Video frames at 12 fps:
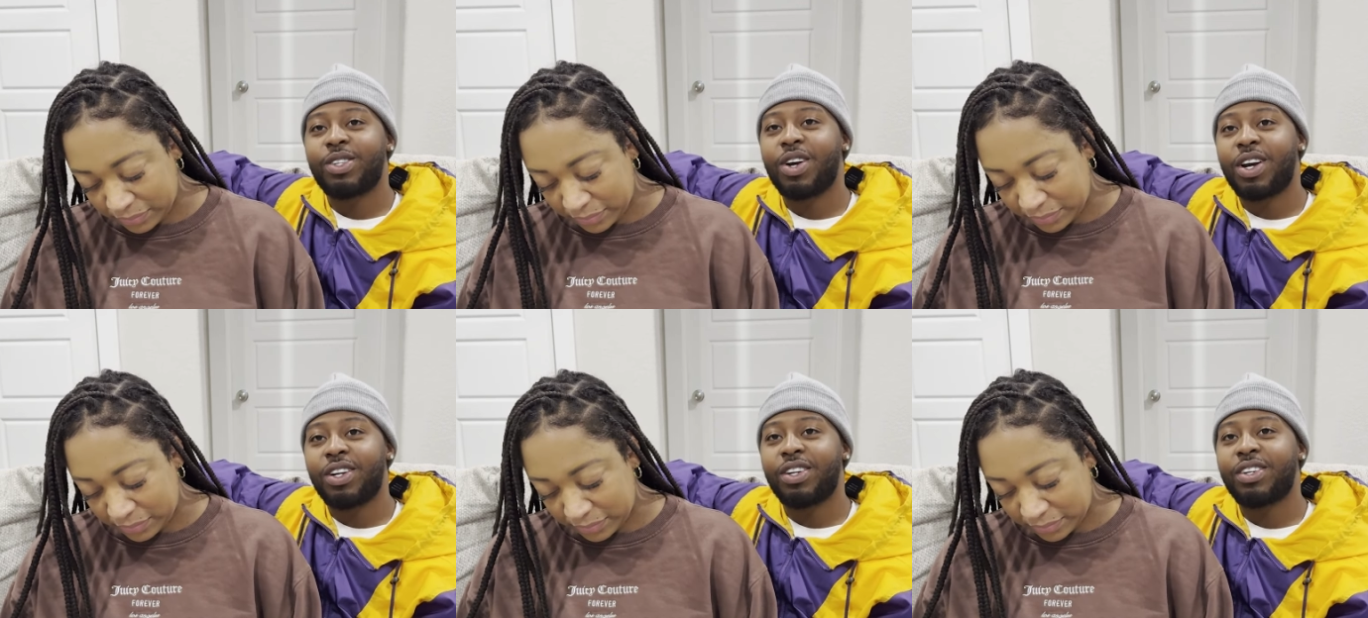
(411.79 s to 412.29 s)

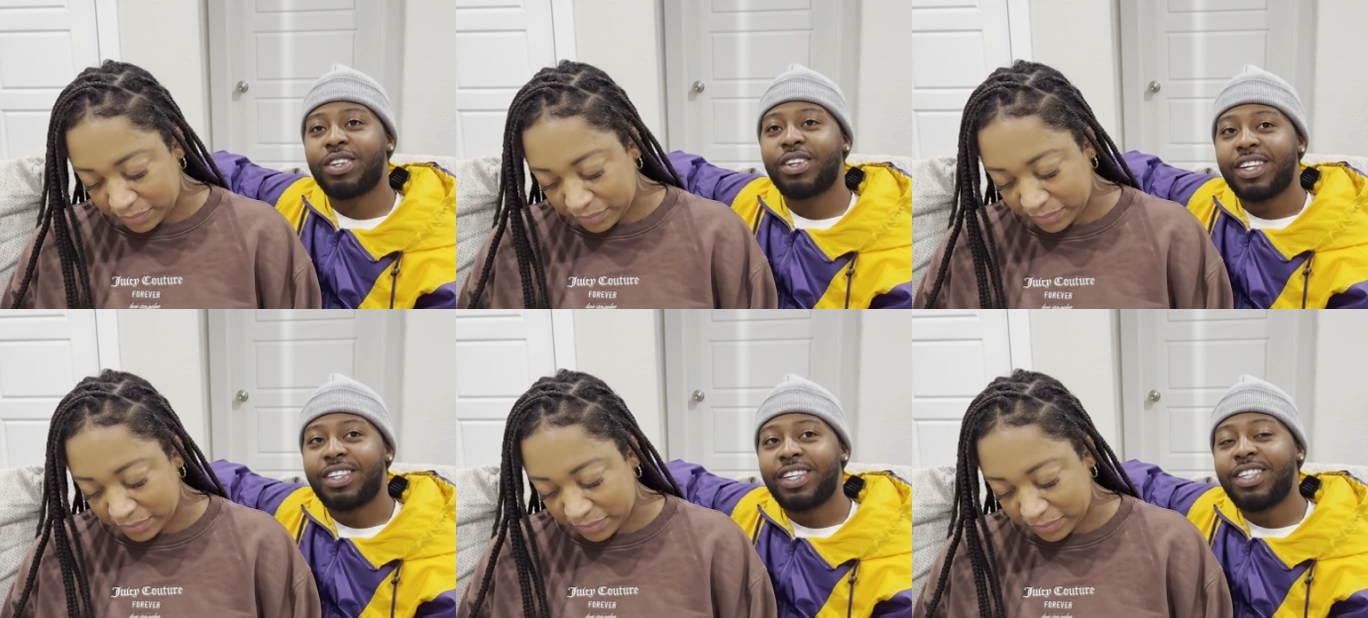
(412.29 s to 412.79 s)
Speaker 1: trying to
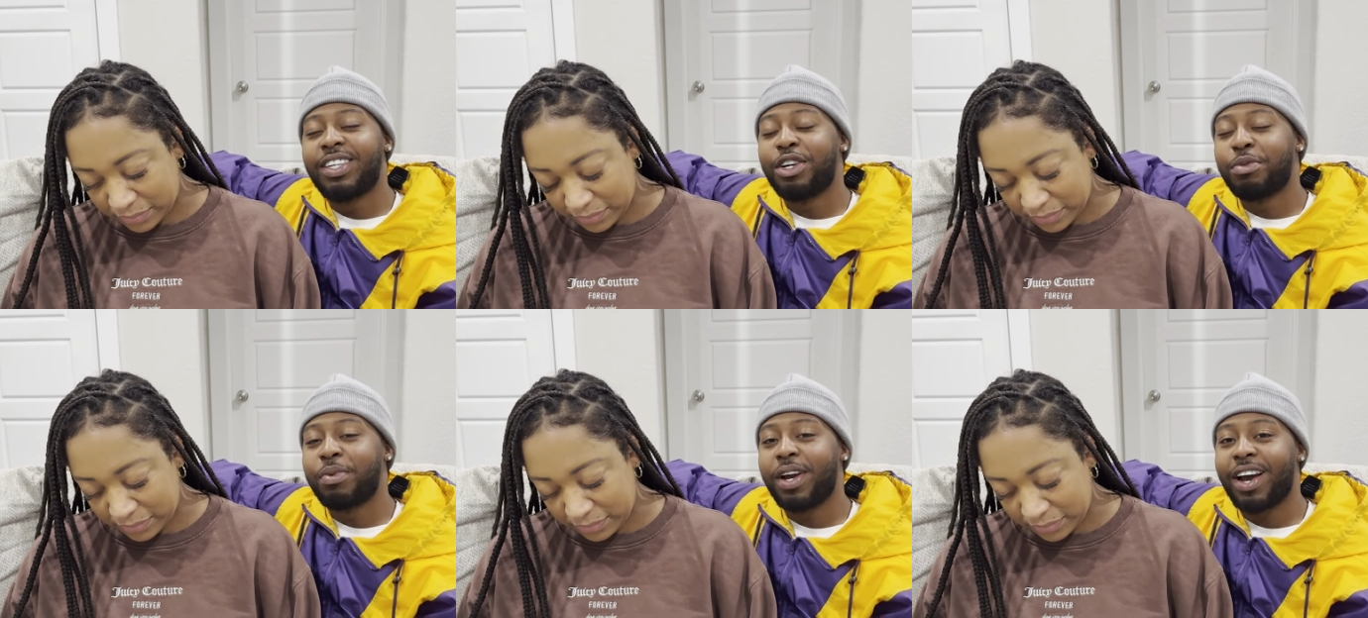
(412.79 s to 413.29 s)
teach
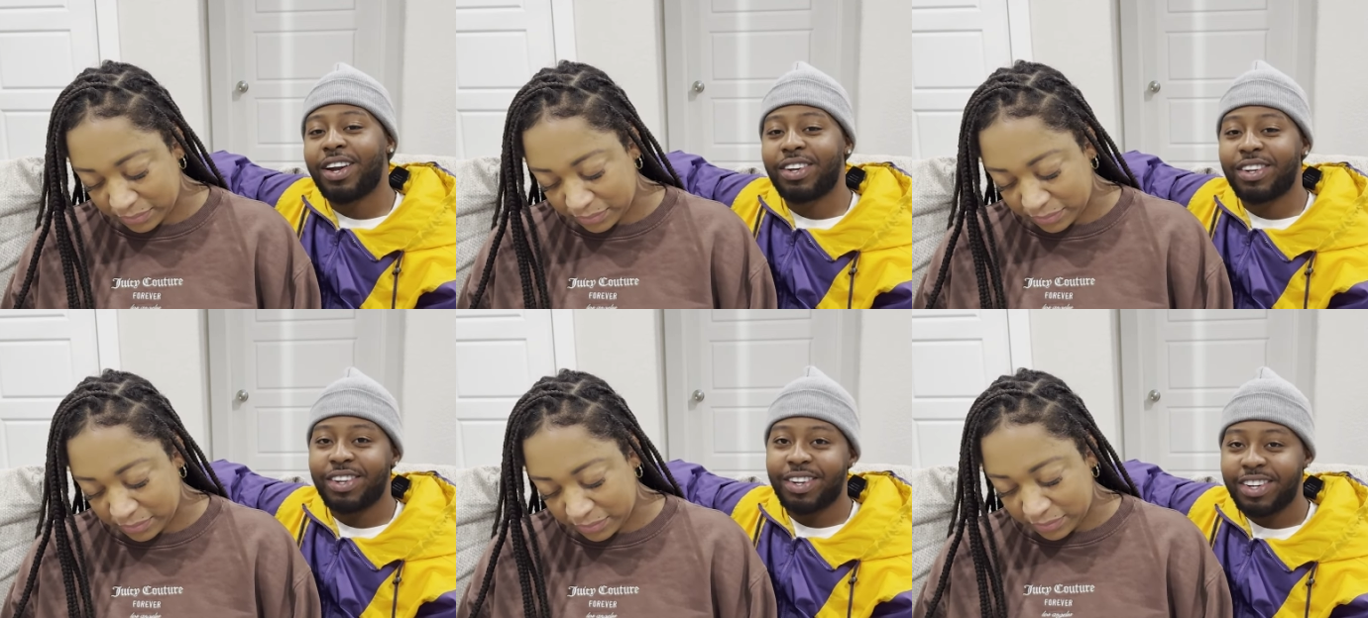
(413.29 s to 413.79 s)
him how
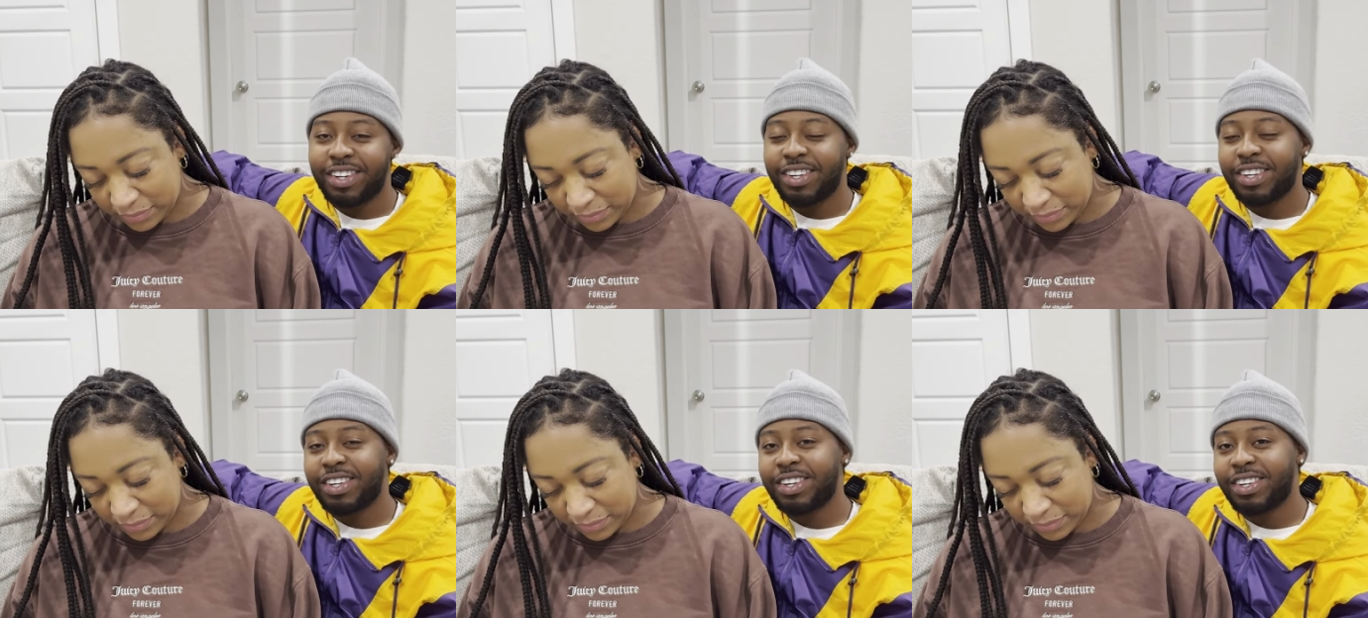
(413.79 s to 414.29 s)

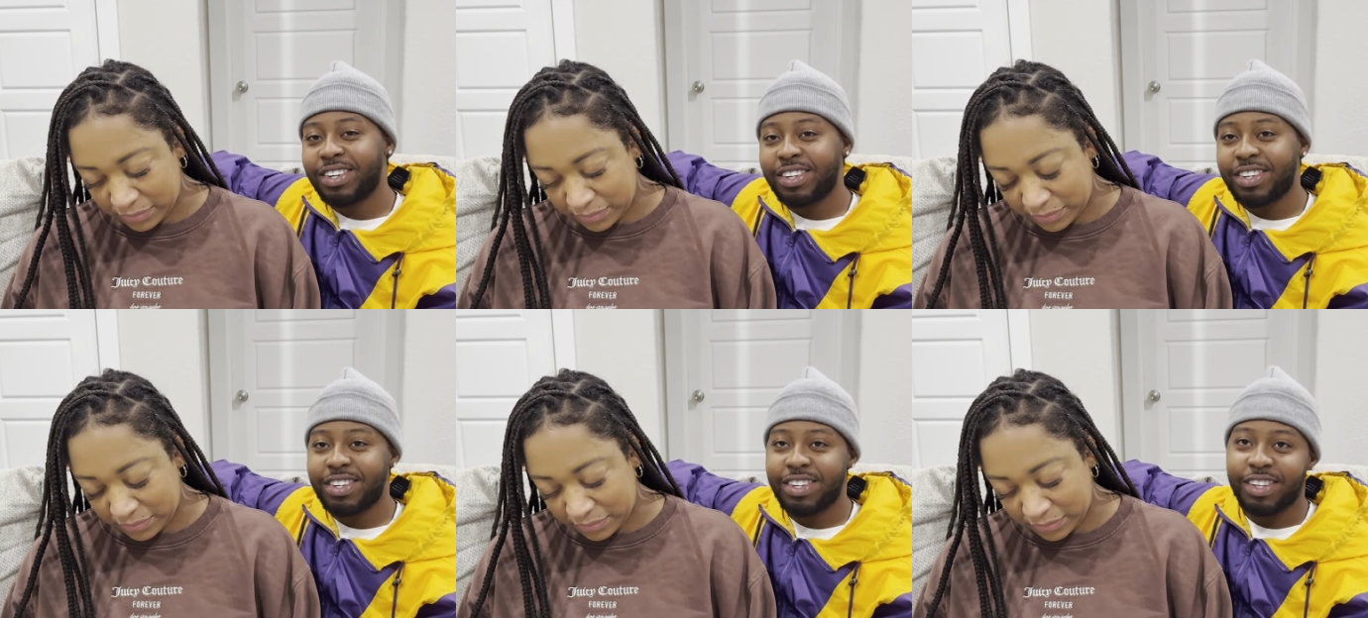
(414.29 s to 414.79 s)

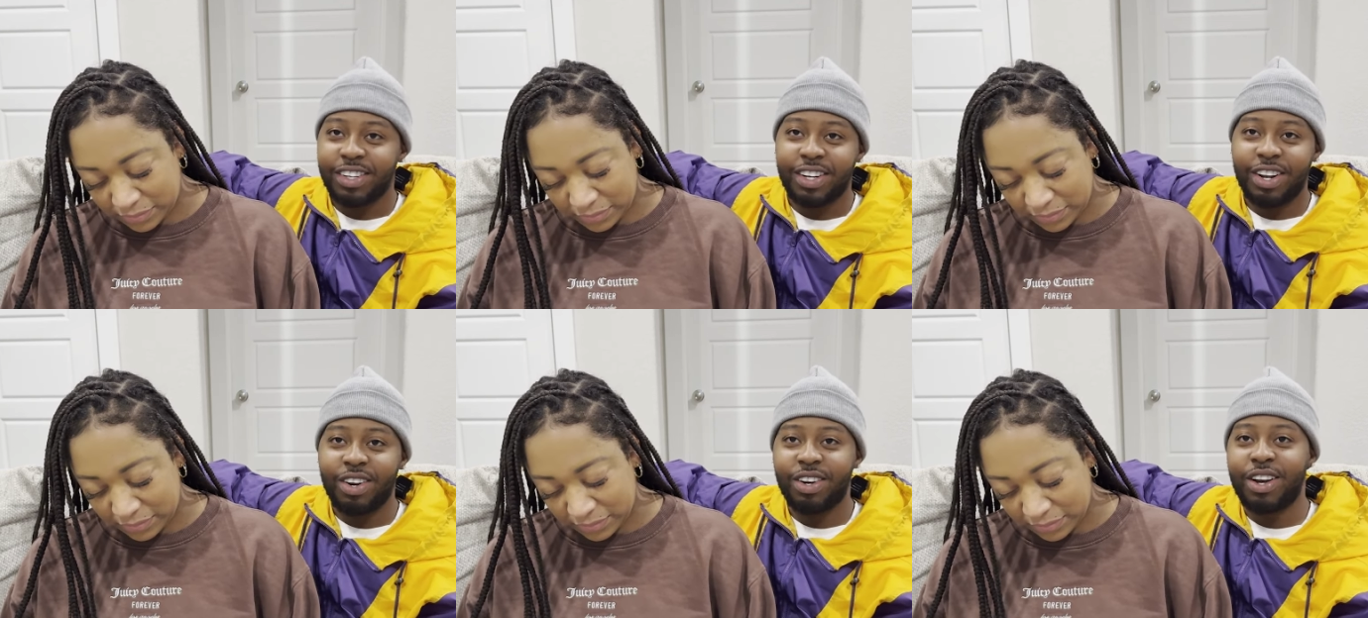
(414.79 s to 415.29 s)
to
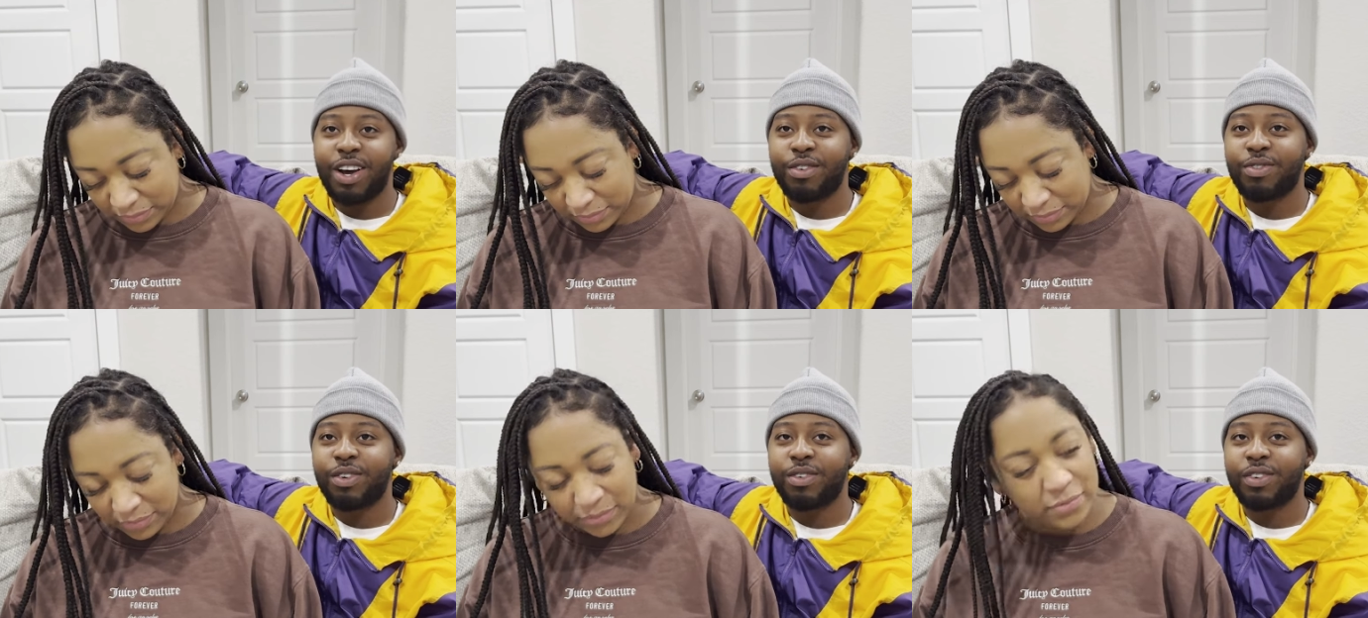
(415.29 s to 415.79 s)
learn
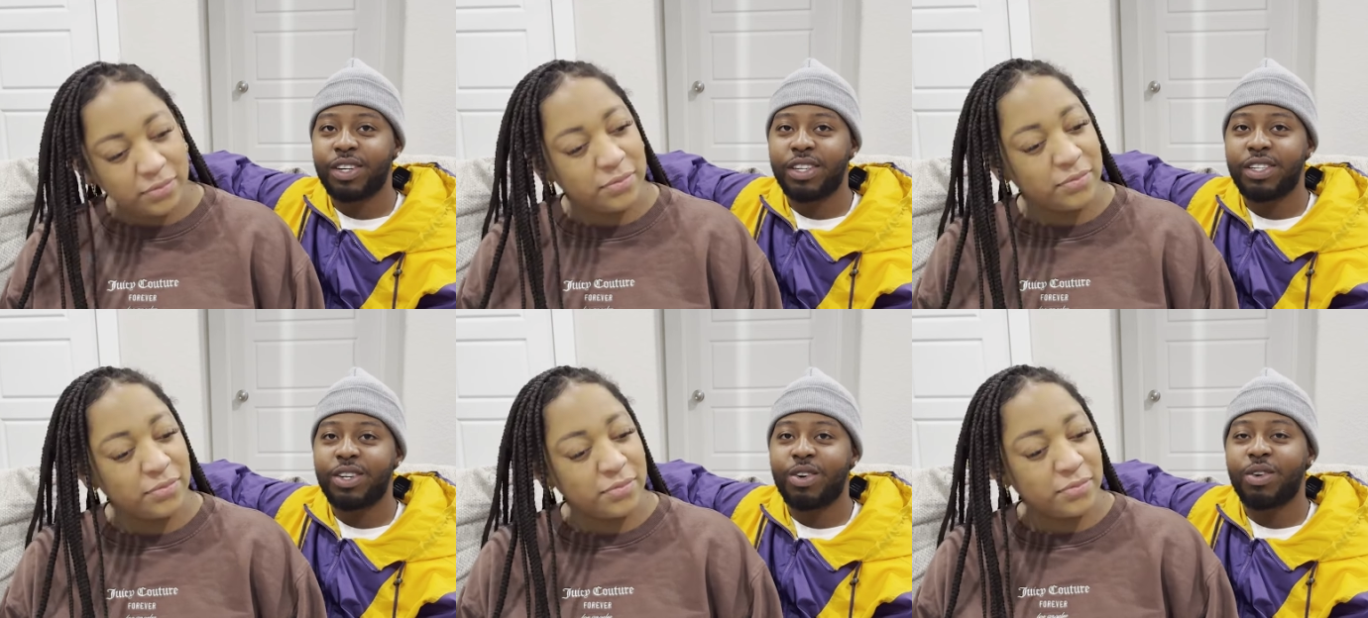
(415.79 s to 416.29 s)
off of
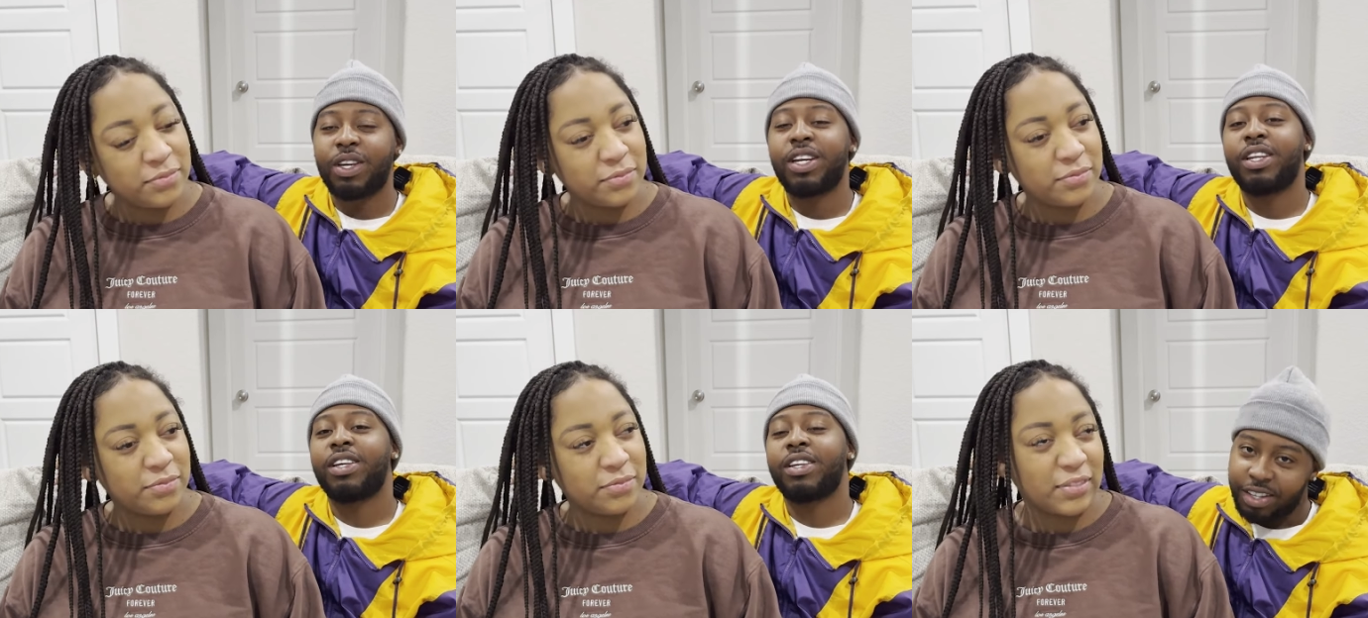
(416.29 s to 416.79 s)
us on
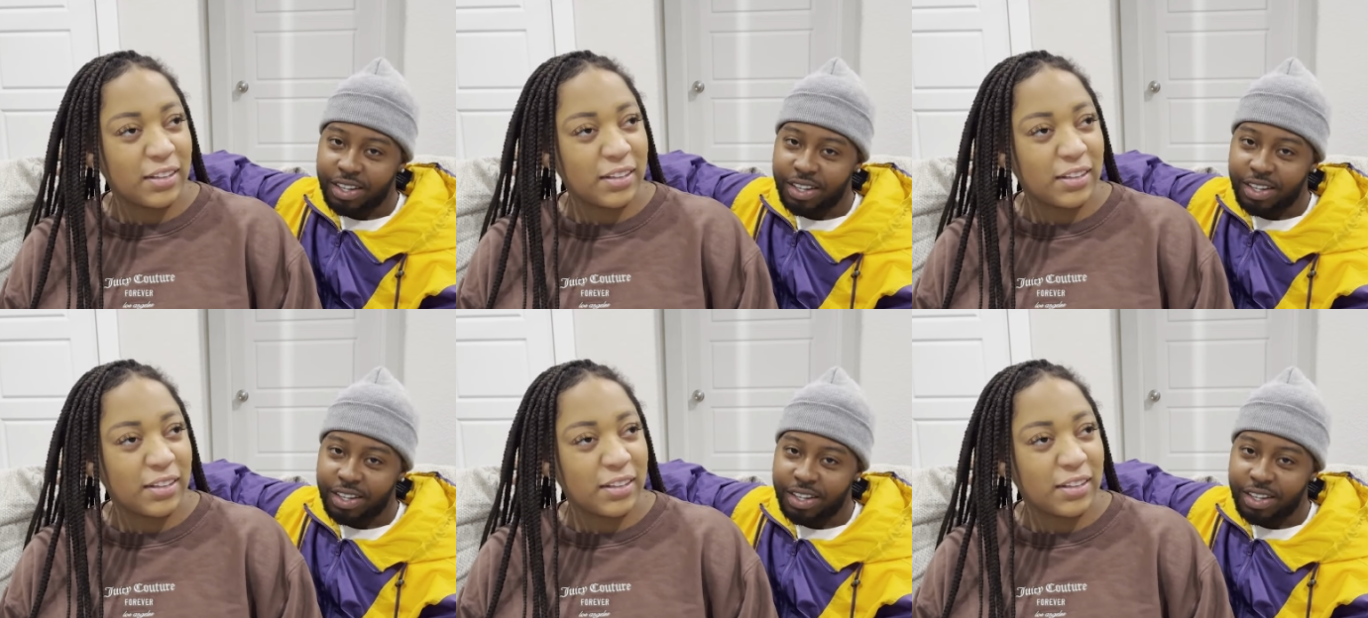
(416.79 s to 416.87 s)
eating.